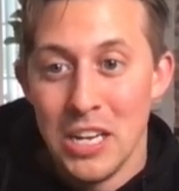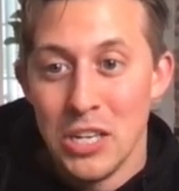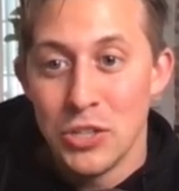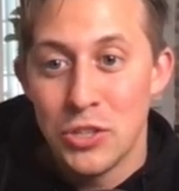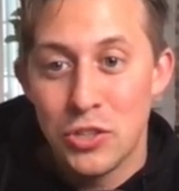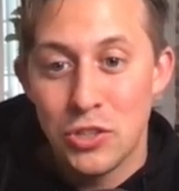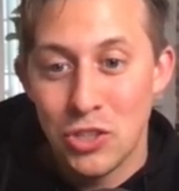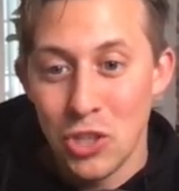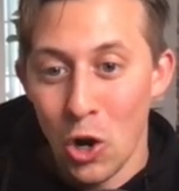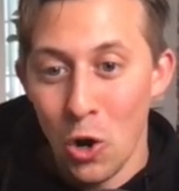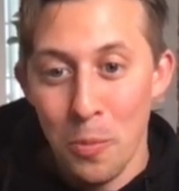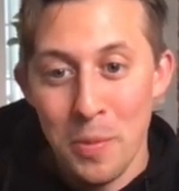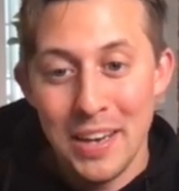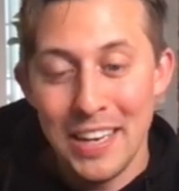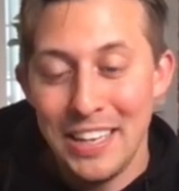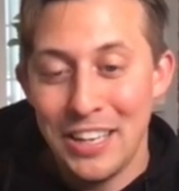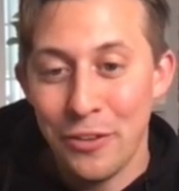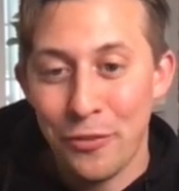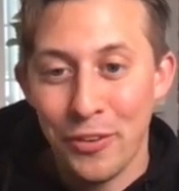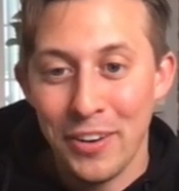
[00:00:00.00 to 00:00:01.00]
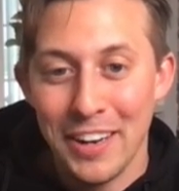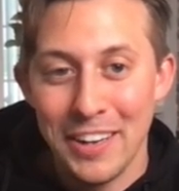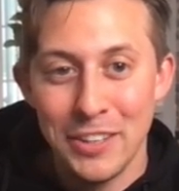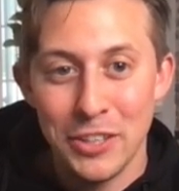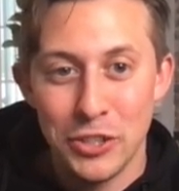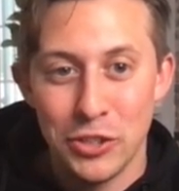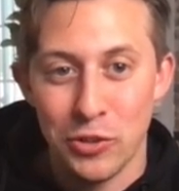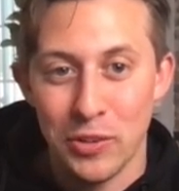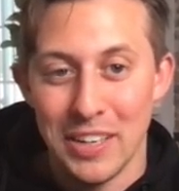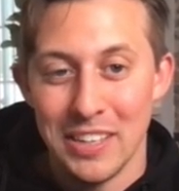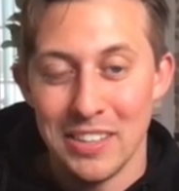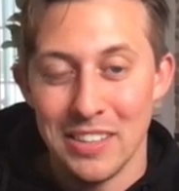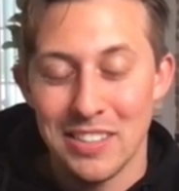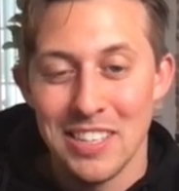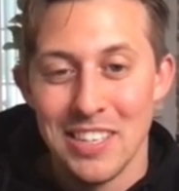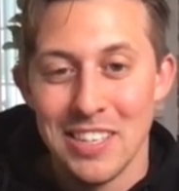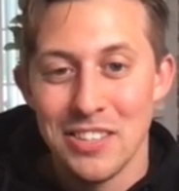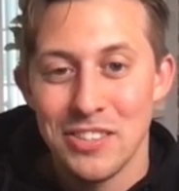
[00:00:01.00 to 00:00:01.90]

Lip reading: so many different industries.